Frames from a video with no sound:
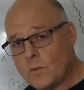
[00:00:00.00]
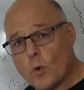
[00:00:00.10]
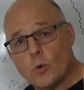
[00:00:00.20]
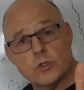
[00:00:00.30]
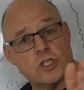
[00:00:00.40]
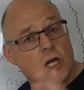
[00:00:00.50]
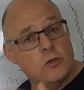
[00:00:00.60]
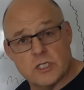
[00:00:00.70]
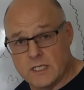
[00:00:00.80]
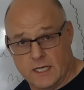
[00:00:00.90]
or
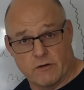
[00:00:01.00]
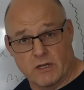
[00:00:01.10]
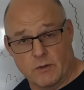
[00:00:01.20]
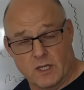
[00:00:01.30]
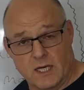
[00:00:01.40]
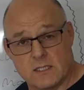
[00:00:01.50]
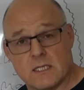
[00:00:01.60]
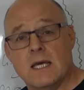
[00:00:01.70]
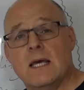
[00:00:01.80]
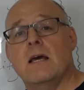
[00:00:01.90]
totally agree with it
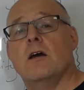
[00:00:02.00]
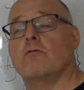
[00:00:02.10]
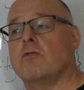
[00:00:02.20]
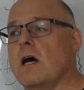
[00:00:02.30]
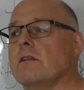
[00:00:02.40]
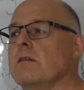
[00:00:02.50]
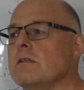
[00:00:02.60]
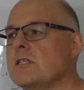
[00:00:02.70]
rather than